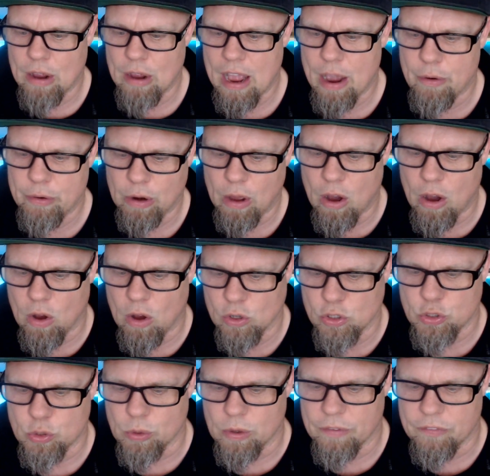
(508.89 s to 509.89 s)
how it all
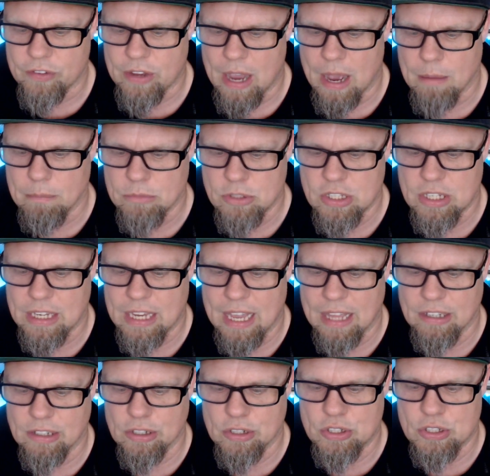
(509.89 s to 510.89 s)
sort of comes
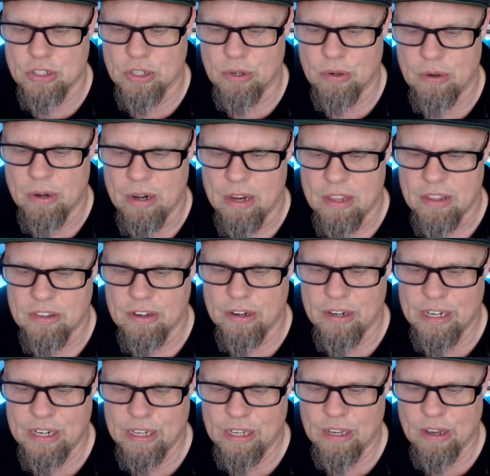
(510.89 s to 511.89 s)
together. So there
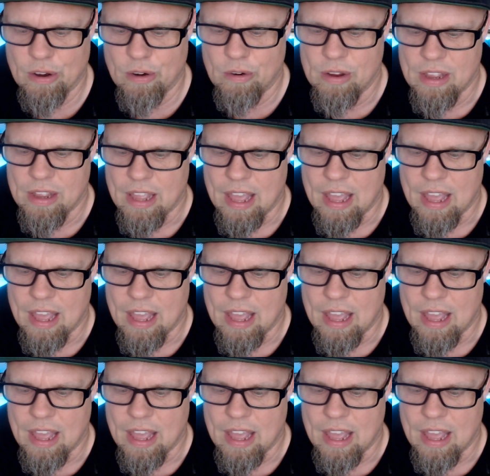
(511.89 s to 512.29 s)
you go.